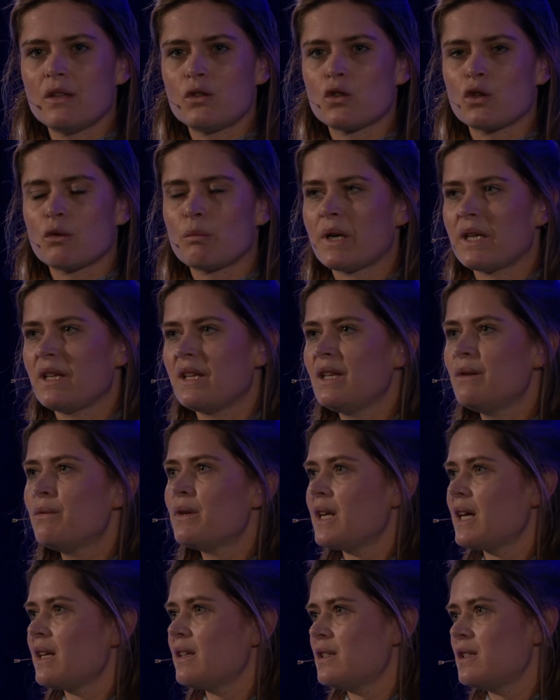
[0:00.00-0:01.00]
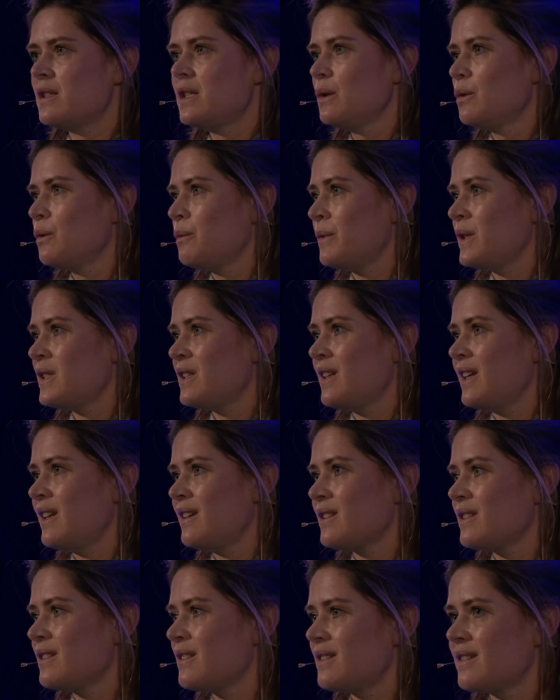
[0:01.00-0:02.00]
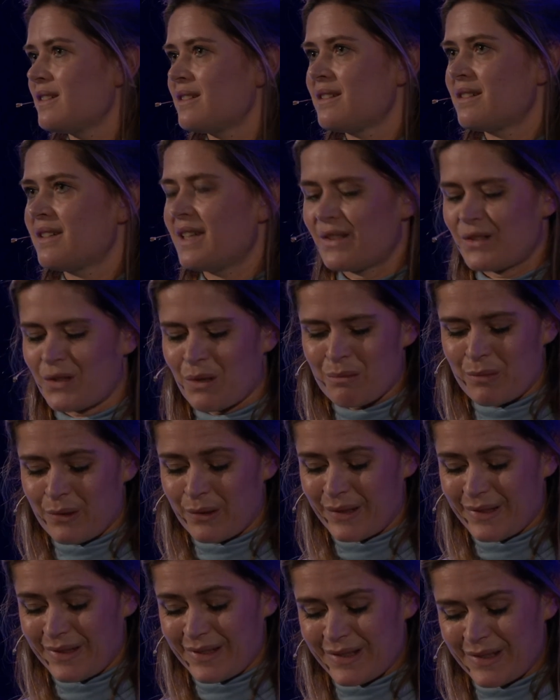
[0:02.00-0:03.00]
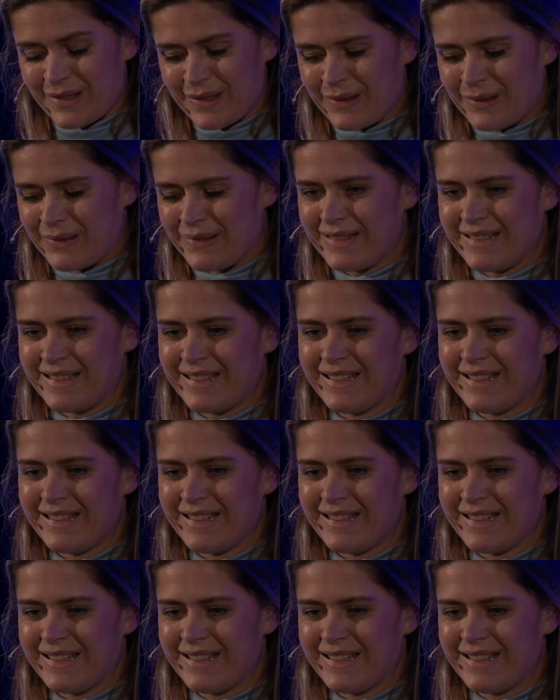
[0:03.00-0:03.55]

the turbine, and even had a seal visiting us at some point. So.